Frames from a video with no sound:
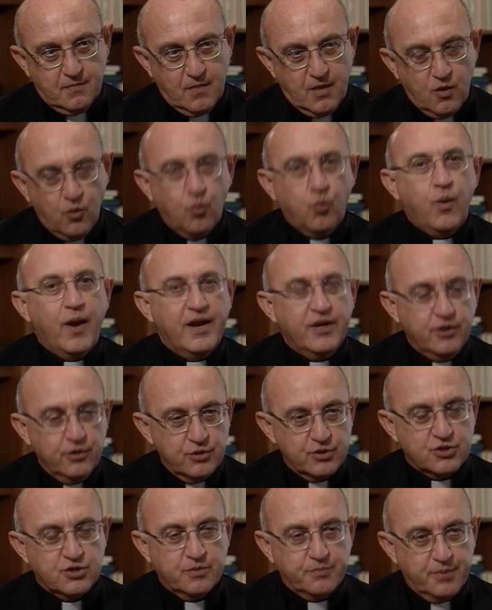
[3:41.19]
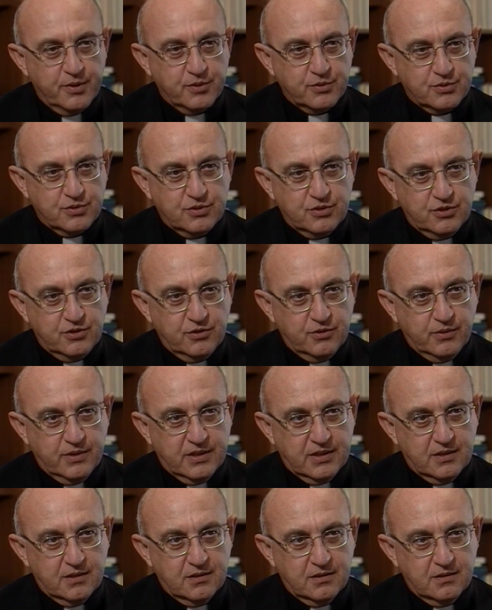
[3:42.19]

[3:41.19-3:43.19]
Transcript: when you're supposed to do it,